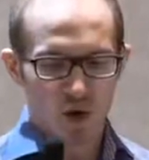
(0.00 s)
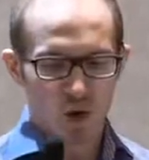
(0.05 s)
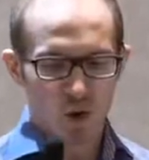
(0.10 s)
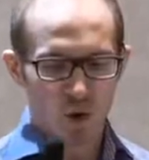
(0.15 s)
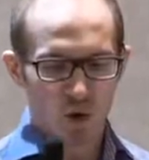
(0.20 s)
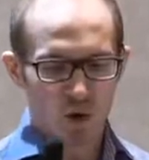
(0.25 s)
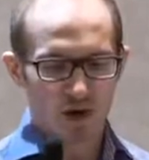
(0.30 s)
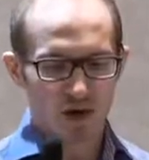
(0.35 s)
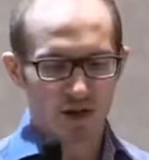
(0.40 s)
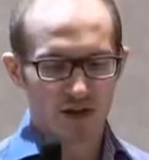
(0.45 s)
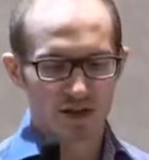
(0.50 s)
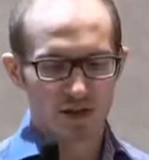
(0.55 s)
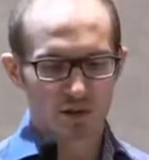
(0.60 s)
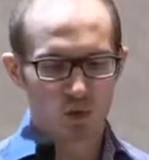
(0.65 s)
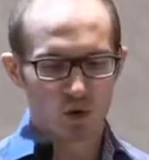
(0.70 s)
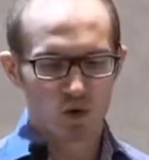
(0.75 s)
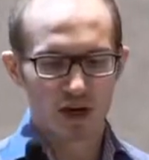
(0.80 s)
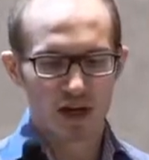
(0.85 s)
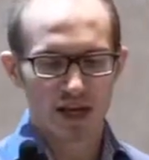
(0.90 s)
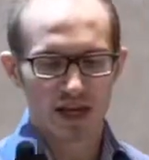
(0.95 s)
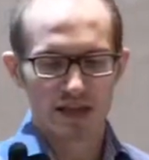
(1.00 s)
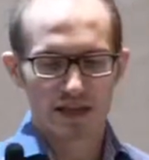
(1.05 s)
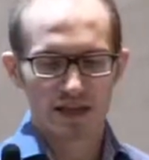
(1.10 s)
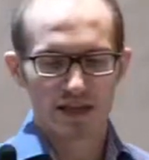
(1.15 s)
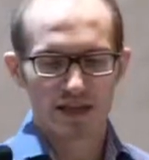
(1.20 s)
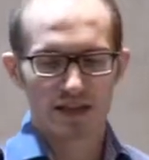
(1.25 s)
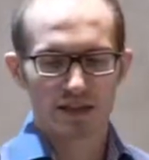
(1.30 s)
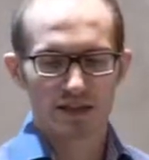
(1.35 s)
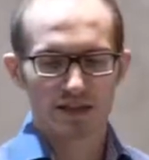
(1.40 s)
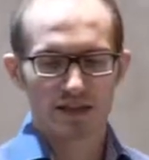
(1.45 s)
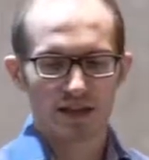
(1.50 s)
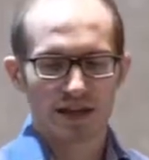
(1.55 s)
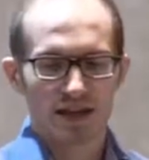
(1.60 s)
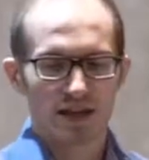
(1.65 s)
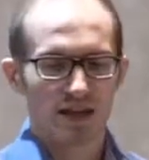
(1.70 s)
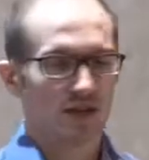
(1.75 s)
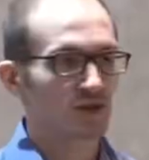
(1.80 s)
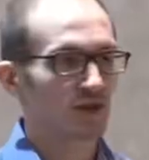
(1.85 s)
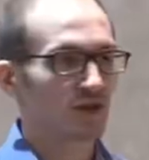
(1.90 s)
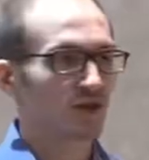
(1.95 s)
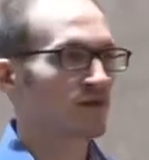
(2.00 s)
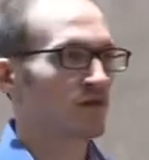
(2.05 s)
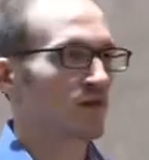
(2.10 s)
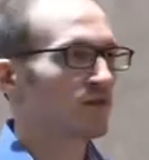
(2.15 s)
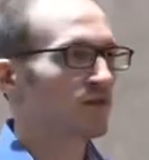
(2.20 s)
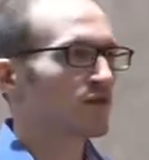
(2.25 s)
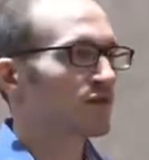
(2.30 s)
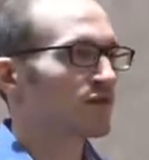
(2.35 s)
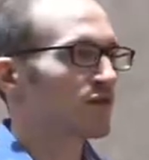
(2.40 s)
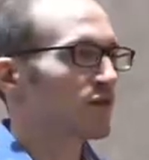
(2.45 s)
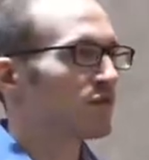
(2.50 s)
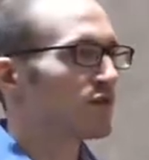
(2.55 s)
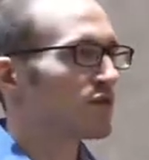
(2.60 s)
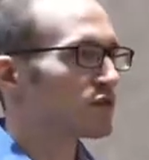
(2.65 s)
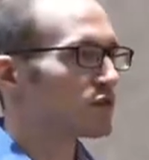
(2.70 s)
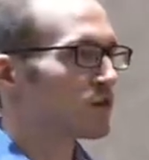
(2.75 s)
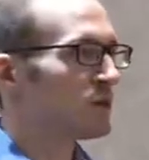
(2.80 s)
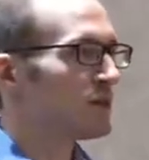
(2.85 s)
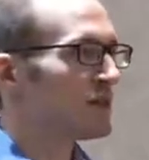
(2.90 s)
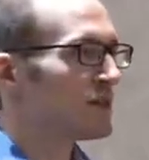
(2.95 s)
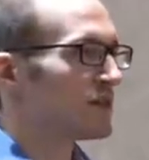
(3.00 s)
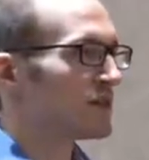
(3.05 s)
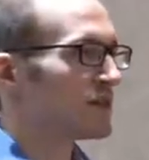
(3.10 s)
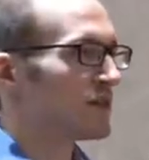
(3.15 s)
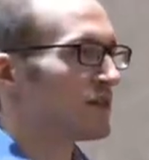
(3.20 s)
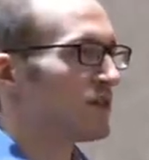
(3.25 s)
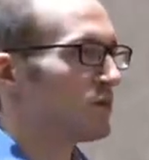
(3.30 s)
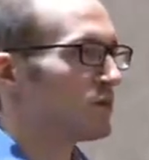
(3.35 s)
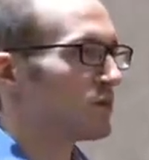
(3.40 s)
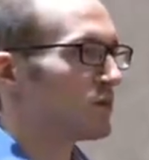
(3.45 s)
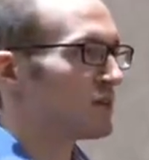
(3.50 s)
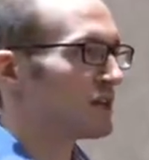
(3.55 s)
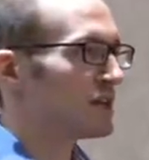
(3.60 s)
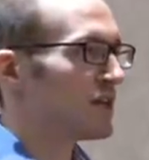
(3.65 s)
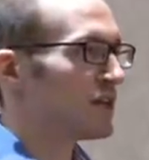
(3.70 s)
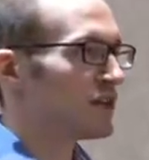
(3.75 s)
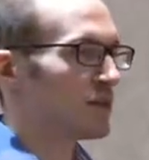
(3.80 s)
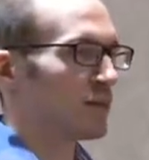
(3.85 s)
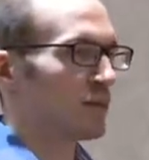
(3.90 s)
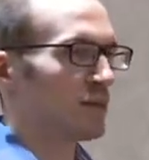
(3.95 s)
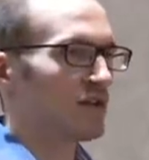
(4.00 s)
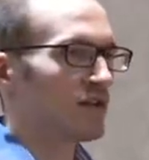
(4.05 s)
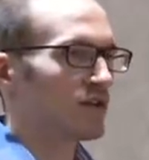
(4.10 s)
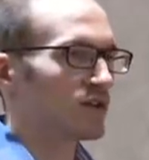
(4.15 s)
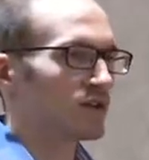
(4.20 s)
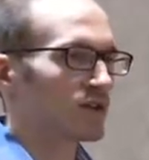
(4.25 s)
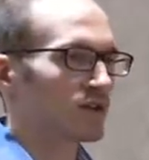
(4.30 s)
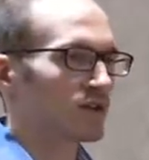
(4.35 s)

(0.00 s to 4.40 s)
or it's more likely that they just suffer from vulnerabilities in the implementation. I mean, they're